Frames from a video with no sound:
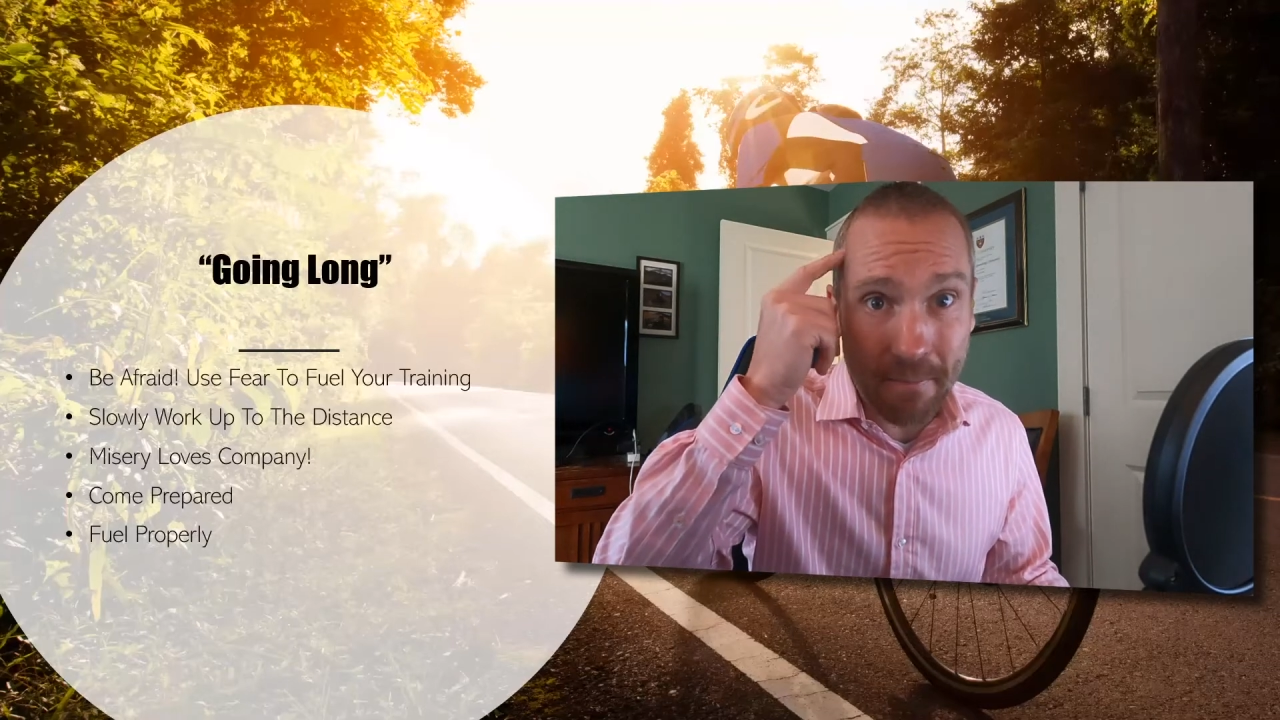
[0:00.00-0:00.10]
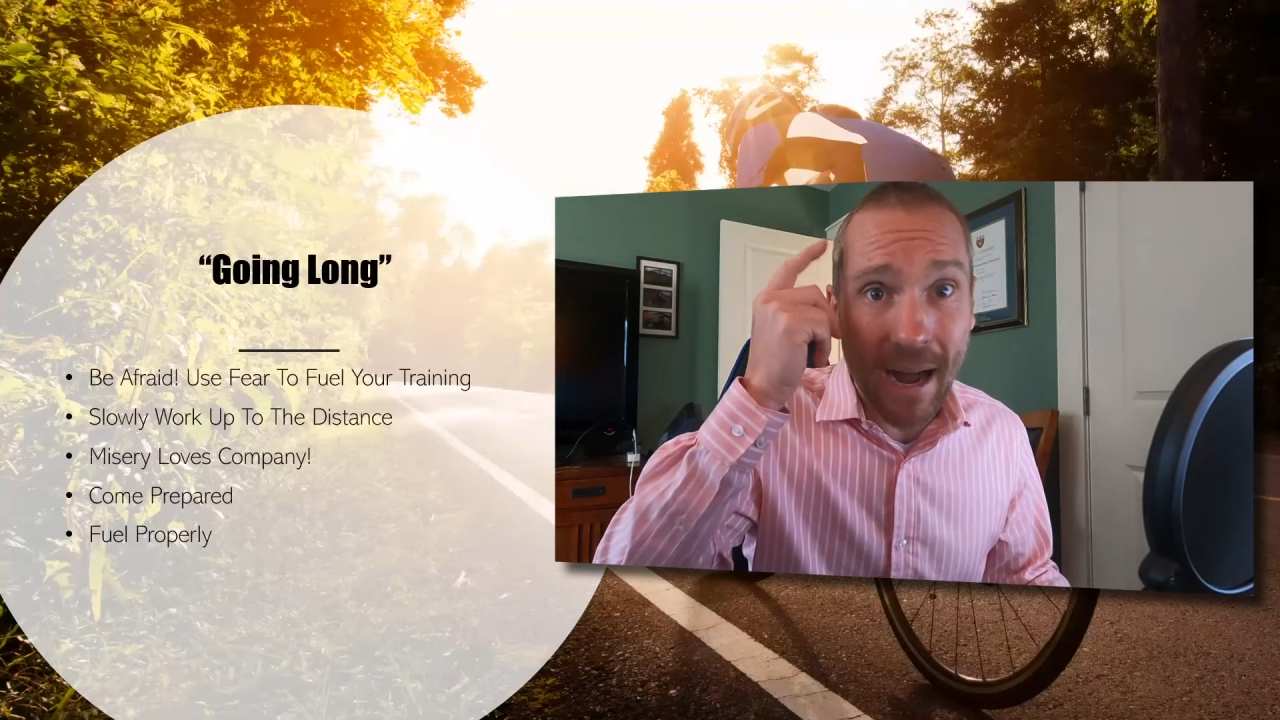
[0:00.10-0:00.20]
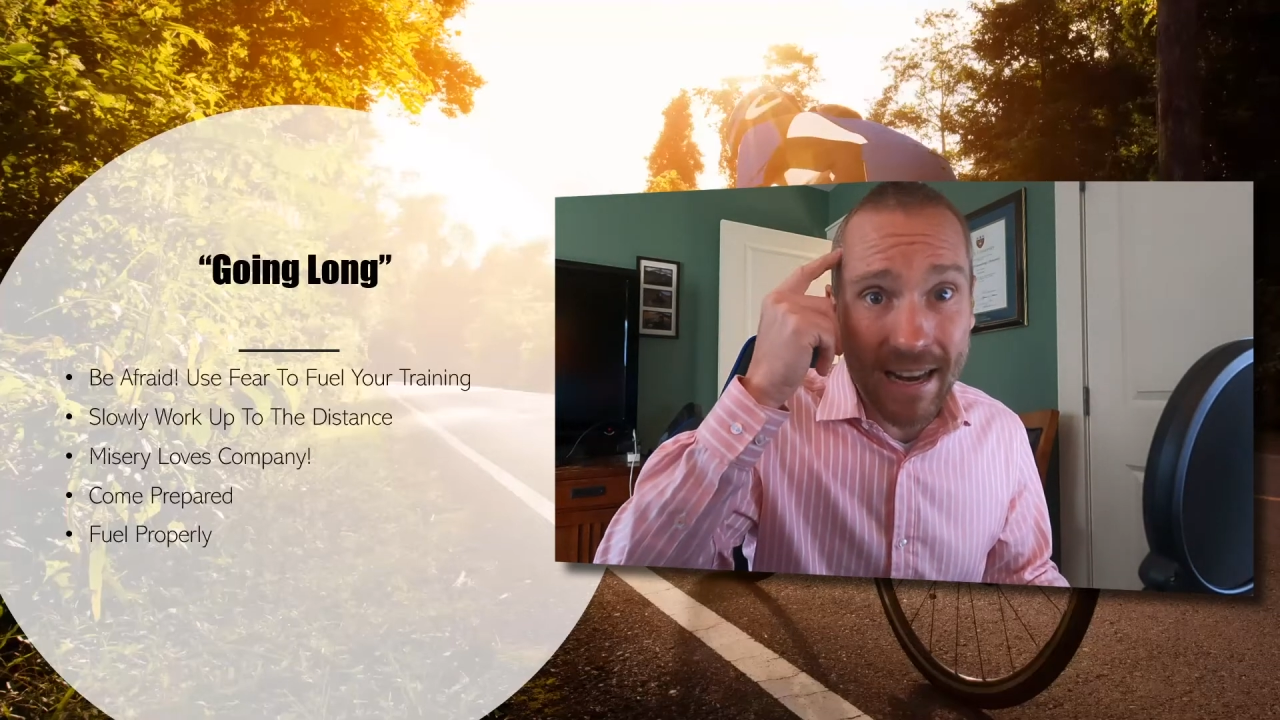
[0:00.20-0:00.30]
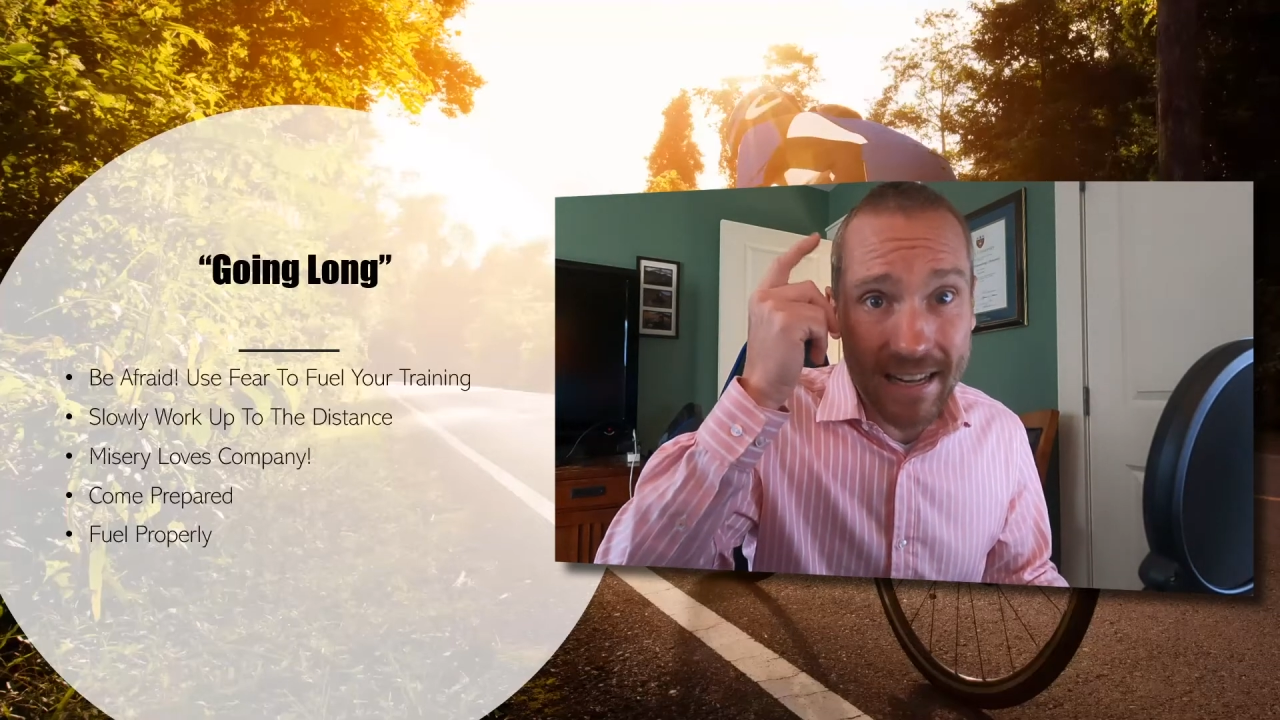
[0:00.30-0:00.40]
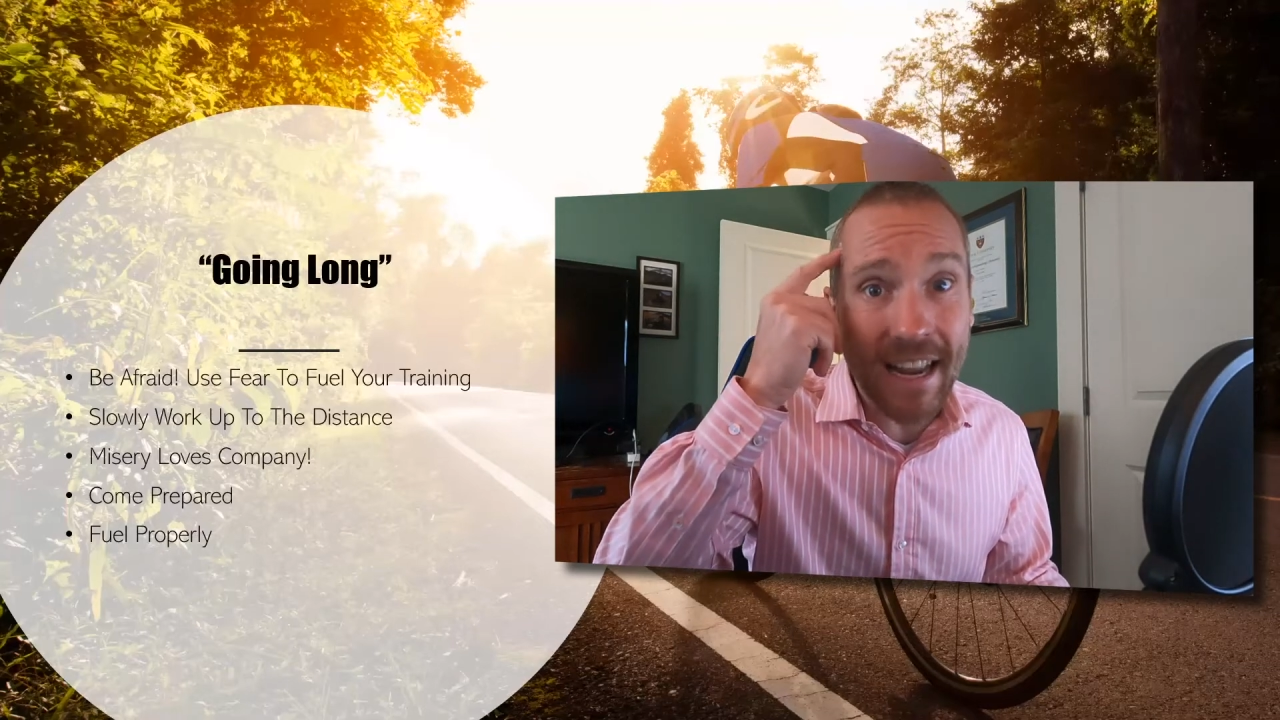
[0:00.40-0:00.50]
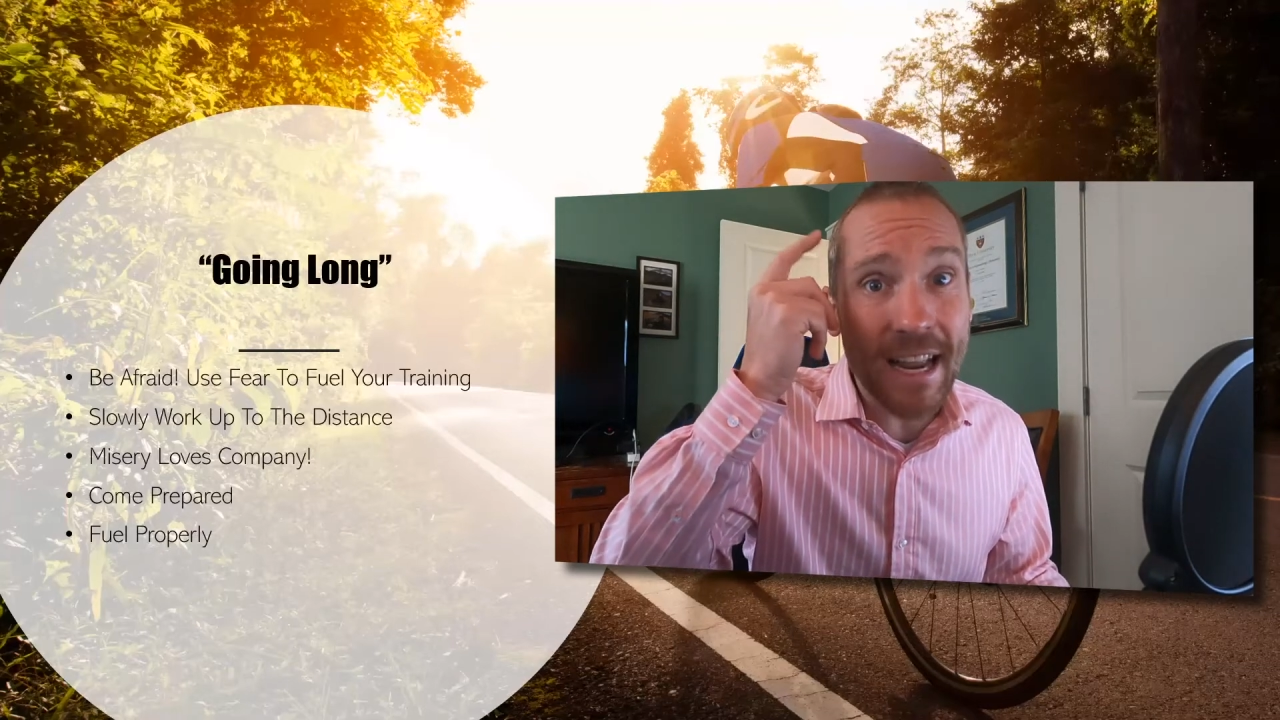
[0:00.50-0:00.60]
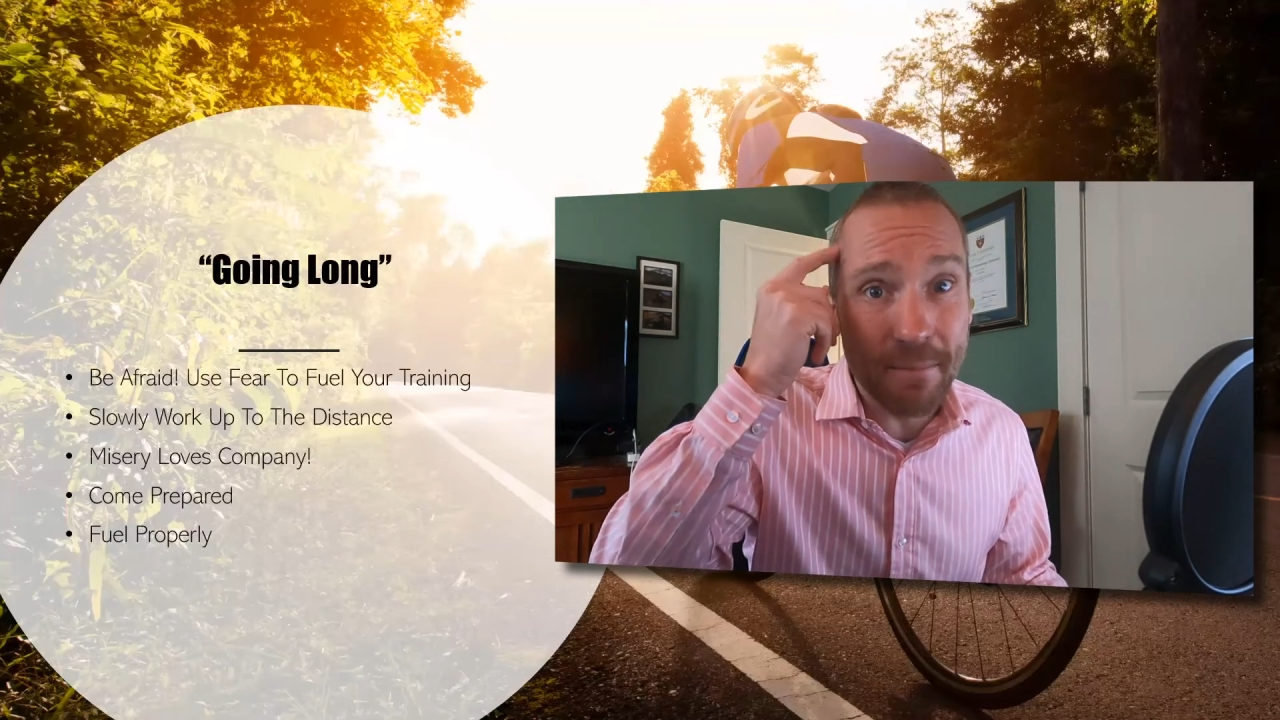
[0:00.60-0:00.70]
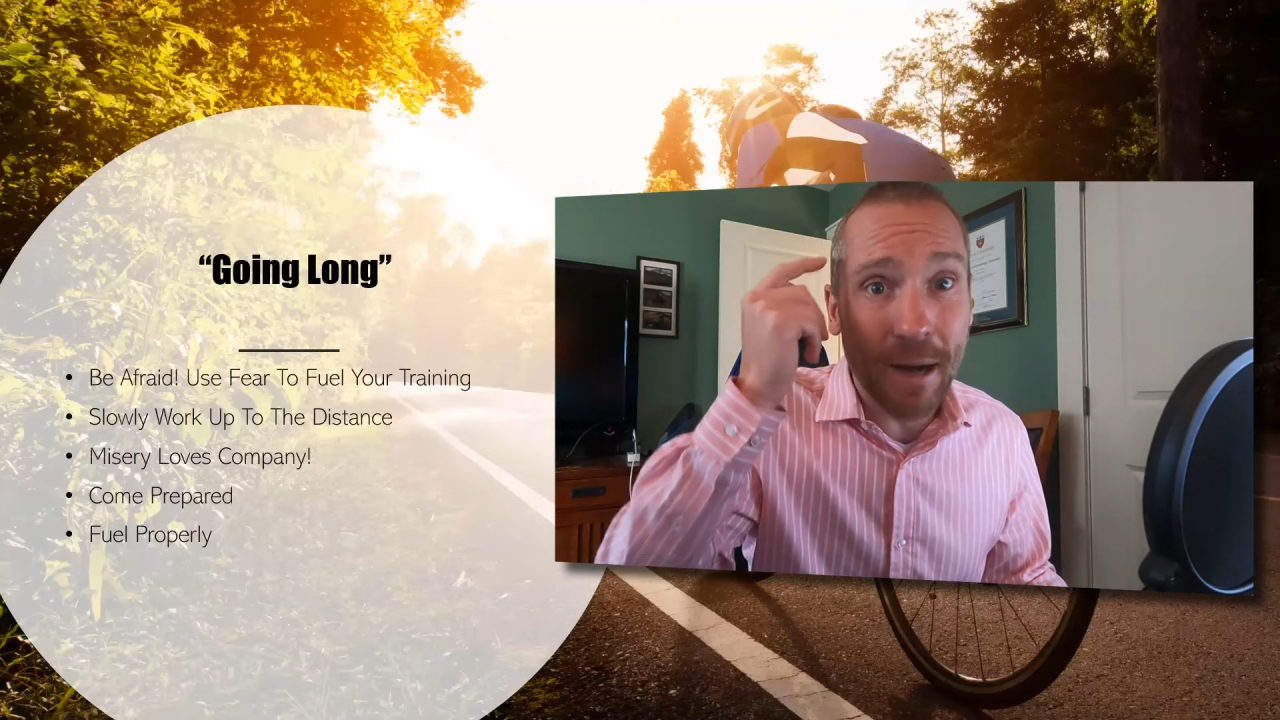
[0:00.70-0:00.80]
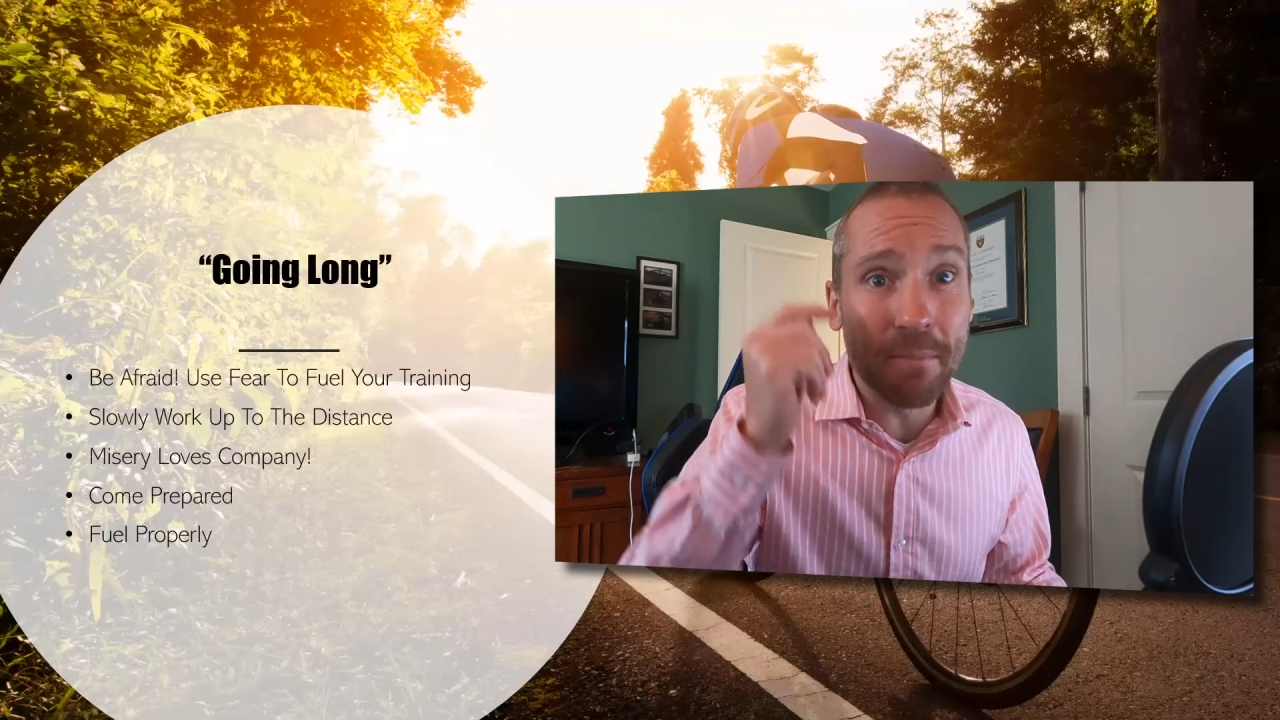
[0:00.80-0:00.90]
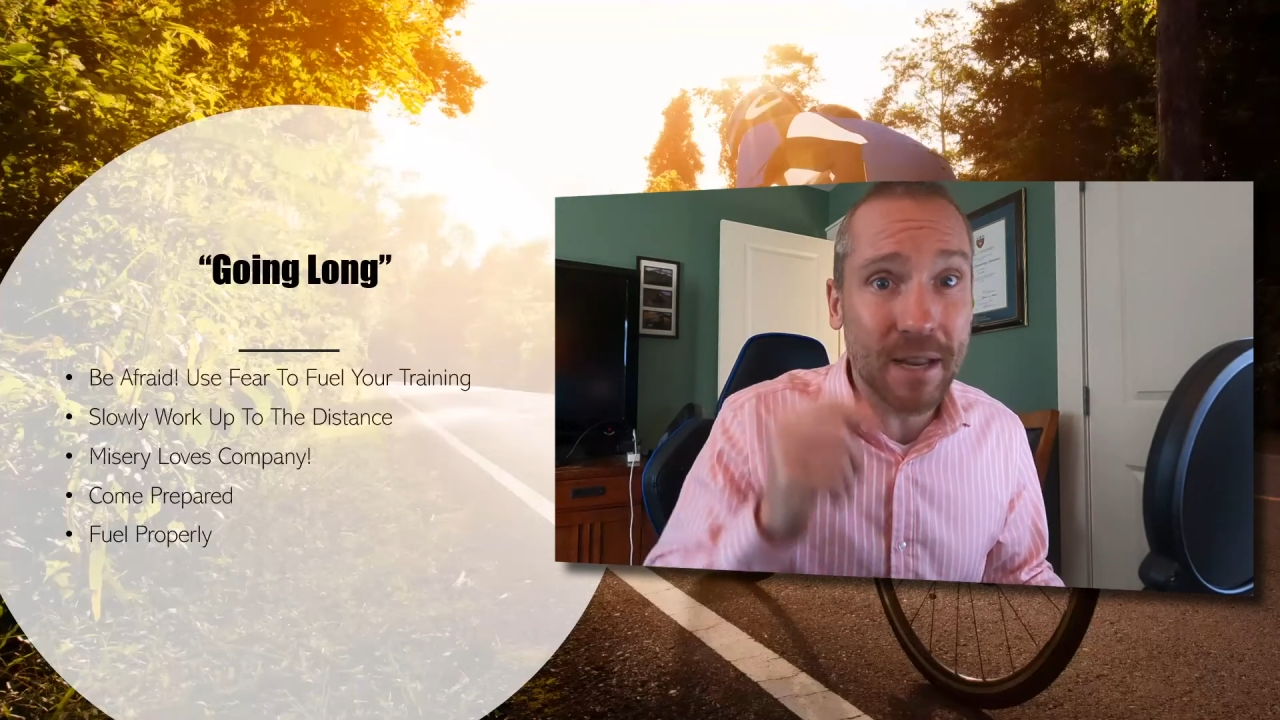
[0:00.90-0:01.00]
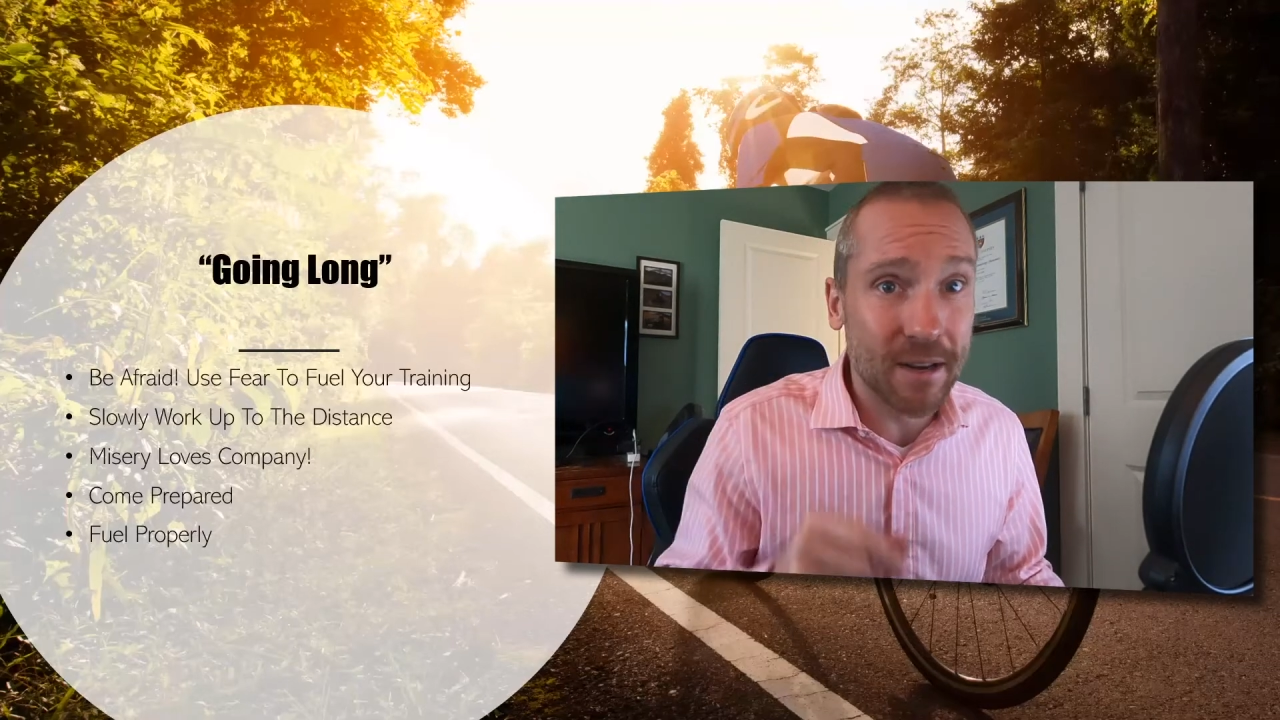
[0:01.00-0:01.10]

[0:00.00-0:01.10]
mind game up